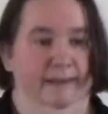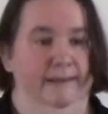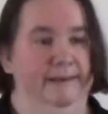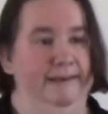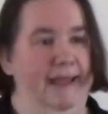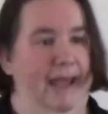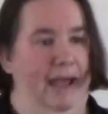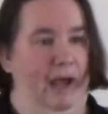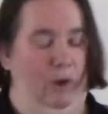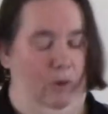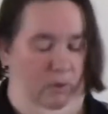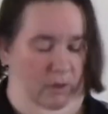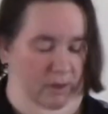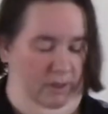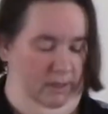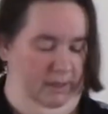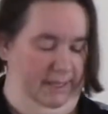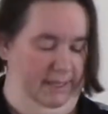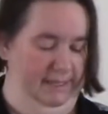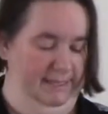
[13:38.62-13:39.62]
Now,
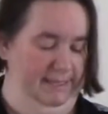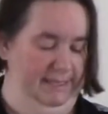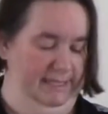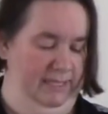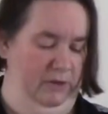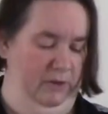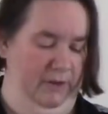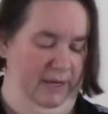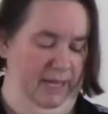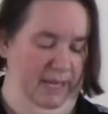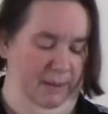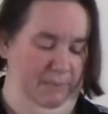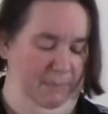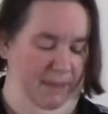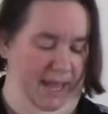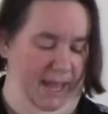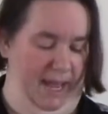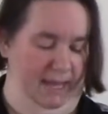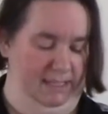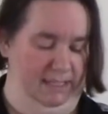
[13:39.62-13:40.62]
considering
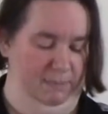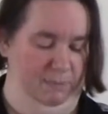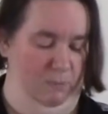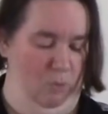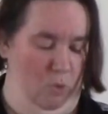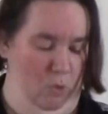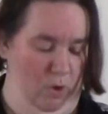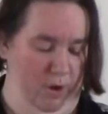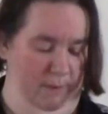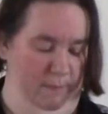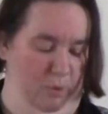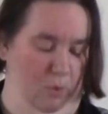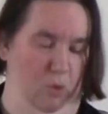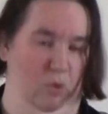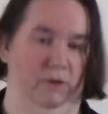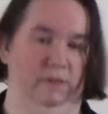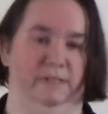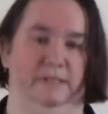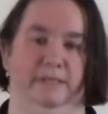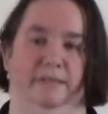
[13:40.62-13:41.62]
impact more
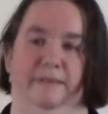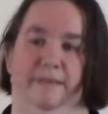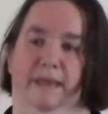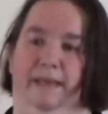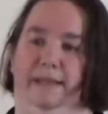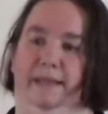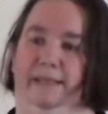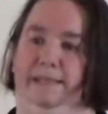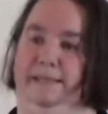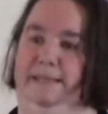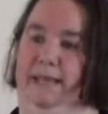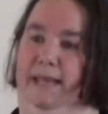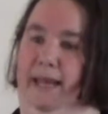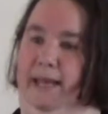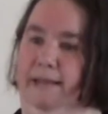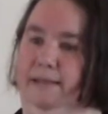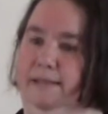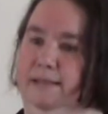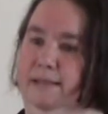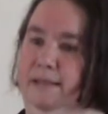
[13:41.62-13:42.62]
important than
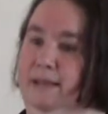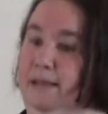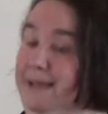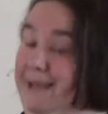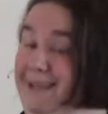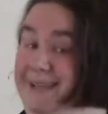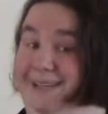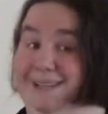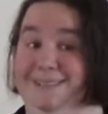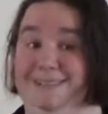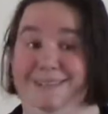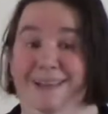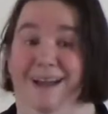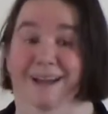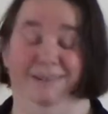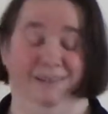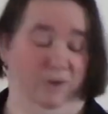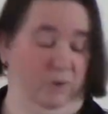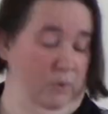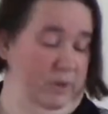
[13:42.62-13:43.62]
intent is
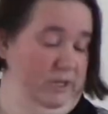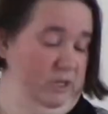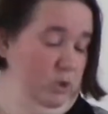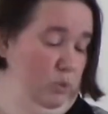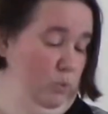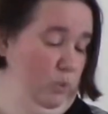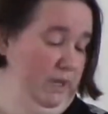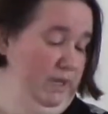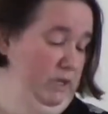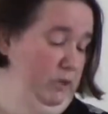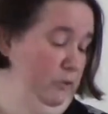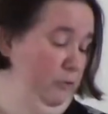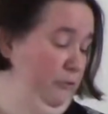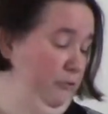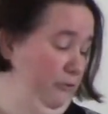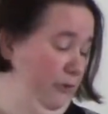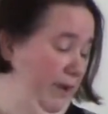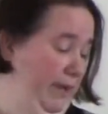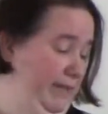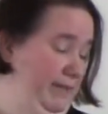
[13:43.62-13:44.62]
not going to win you
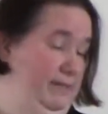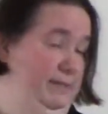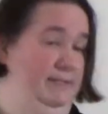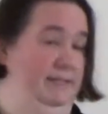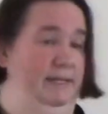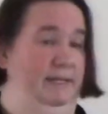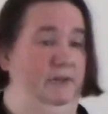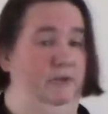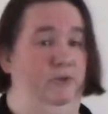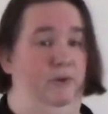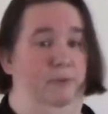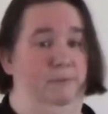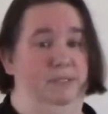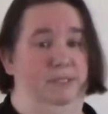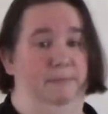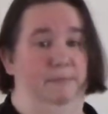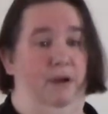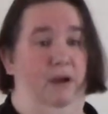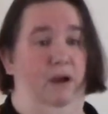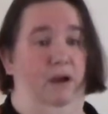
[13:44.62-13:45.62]
friends in
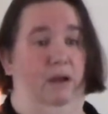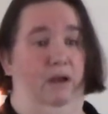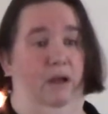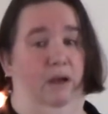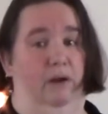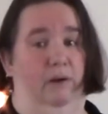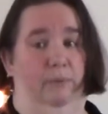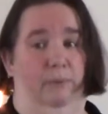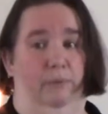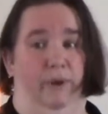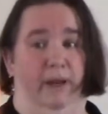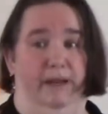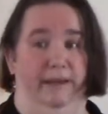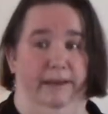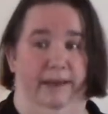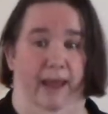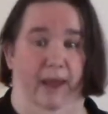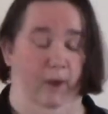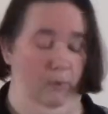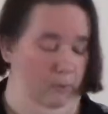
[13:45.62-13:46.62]
Trump's America right
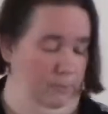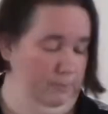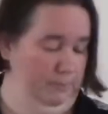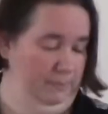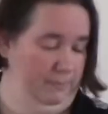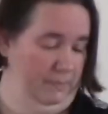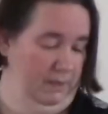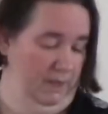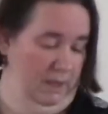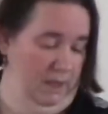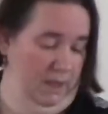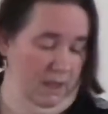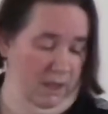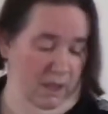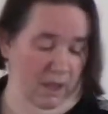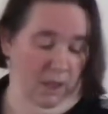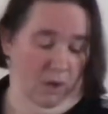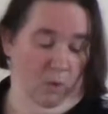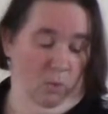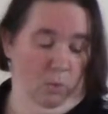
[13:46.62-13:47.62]
now.
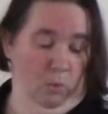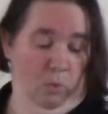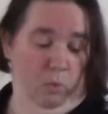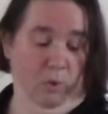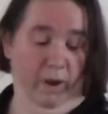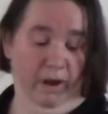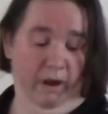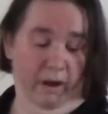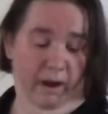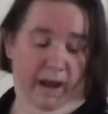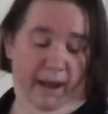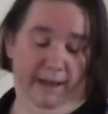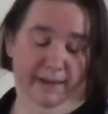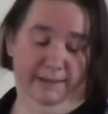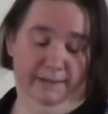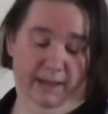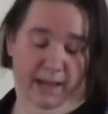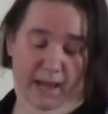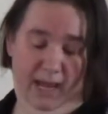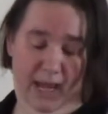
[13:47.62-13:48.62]
We're at a
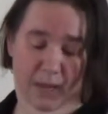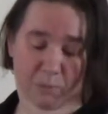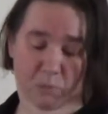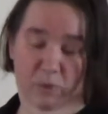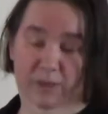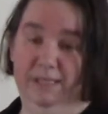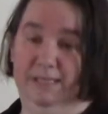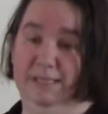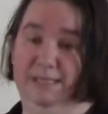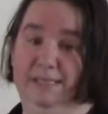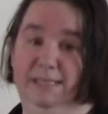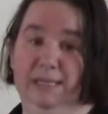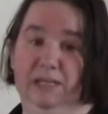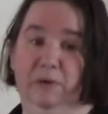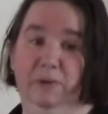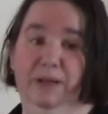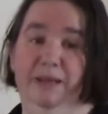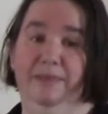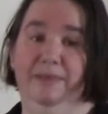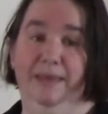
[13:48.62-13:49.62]
time when
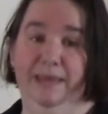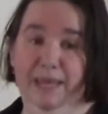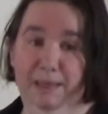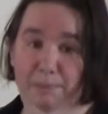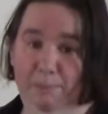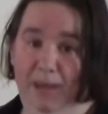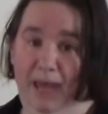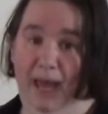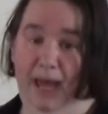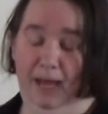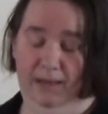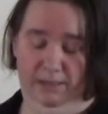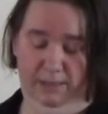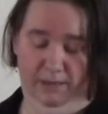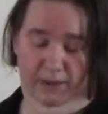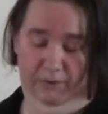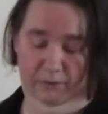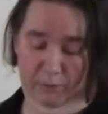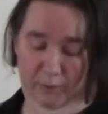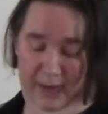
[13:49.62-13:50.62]
considering the impact
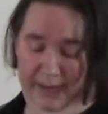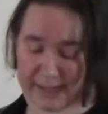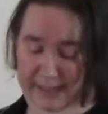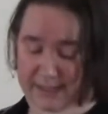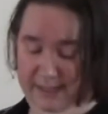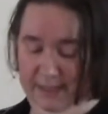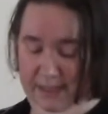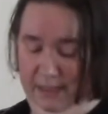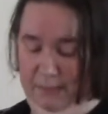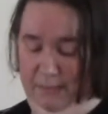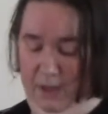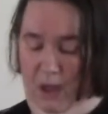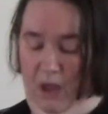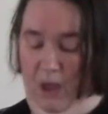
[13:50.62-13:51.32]
of racism